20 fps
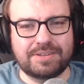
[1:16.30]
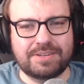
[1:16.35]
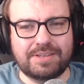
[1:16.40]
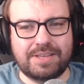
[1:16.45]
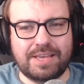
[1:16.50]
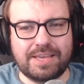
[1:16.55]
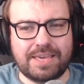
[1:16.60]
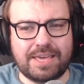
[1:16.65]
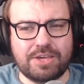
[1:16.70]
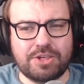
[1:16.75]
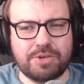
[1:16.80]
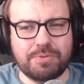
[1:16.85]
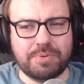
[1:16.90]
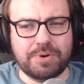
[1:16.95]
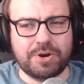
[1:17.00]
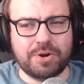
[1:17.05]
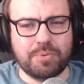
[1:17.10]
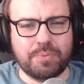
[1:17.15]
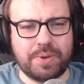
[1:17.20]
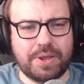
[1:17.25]
In case you
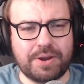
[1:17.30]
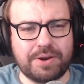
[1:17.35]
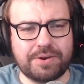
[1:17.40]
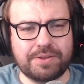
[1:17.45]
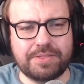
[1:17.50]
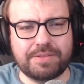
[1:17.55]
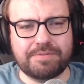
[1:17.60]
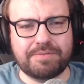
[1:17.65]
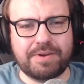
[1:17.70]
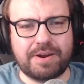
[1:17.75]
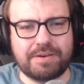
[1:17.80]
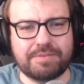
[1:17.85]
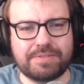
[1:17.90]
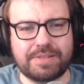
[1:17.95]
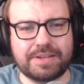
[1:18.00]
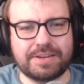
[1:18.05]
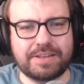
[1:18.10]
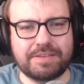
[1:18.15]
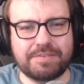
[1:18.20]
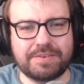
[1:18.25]
weren't aware, the
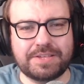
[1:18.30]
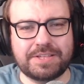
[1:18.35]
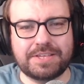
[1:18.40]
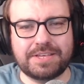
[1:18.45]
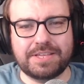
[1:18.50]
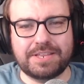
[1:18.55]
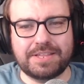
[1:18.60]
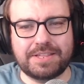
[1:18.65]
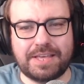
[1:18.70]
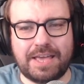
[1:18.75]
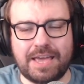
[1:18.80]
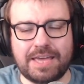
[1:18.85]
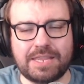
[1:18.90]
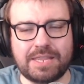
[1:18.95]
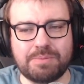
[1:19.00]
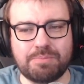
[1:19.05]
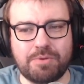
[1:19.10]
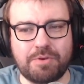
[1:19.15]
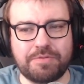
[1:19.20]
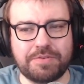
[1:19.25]
Firefly TV series and
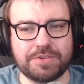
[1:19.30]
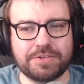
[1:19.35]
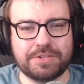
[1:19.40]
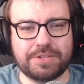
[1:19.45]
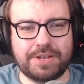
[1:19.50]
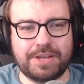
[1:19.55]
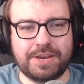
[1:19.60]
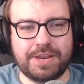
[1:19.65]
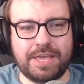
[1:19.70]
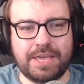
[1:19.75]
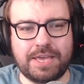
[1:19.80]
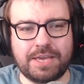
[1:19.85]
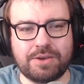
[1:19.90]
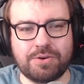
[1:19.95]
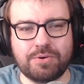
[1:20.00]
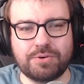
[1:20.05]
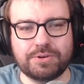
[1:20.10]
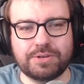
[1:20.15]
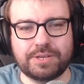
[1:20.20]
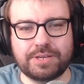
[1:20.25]
the movie Serenity
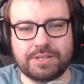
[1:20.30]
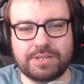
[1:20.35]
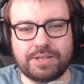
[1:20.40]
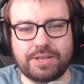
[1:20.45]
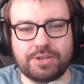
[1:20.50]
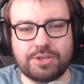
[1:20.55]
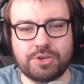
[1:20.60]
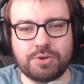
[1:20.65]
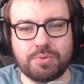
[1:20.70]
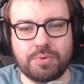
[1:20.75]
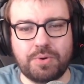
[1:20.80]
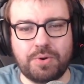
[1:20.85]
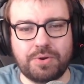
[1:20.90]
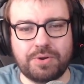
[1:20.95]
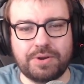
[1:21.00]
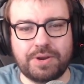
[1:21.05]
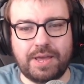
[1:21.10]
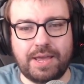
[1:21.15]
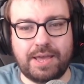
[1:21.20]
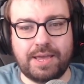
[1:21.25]
got to continue
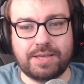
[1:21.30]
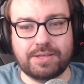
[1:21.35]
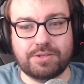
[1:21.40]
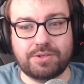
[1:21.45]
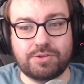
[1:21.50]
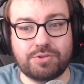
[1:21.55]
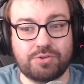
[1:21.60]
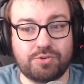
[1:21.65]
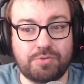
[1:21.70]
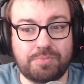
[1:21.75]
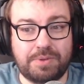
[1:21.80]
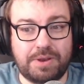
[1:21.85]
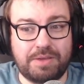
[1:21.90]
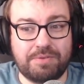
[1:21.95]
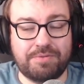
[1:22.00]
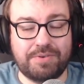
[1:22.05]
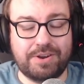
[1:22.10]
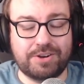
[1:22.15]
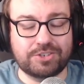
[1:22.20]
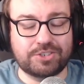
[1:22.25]
on, as so many
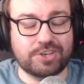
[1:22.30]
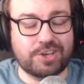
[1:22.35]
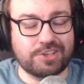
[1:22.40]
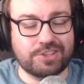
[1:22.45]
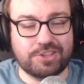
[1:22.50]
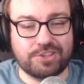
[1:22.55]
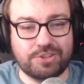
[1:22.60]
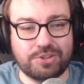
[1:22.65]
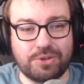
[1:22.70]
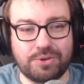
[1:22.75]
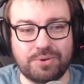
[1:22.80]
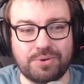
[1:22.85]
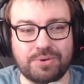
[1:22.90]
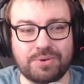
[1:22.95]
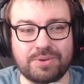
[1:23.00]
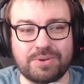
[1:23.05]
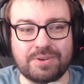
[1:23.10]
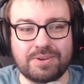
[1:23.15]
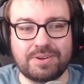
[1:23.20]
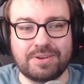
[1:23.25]
franchises do,
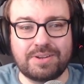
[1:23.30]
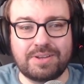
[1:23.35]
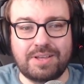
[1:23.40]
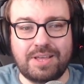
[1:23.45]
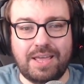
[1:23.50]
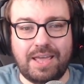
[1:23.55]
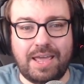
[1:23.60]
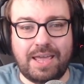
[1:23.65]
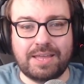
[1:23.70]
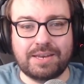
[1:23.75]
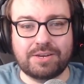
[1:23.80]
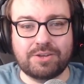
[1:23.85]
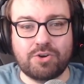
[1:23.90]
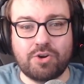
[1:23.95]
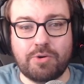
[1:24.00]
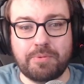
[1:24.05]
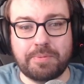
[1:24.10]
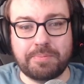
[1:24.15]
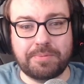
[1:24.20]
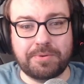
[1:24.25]
in
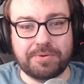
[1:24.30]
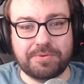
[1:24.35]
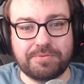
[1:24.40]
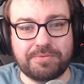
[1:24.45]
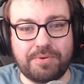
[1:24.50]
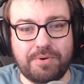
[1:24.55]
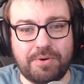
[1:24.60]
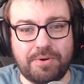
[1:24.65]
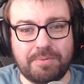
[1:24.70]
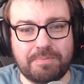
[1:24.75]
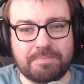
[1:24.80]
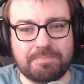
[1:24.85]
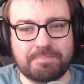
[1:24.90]
comic book form.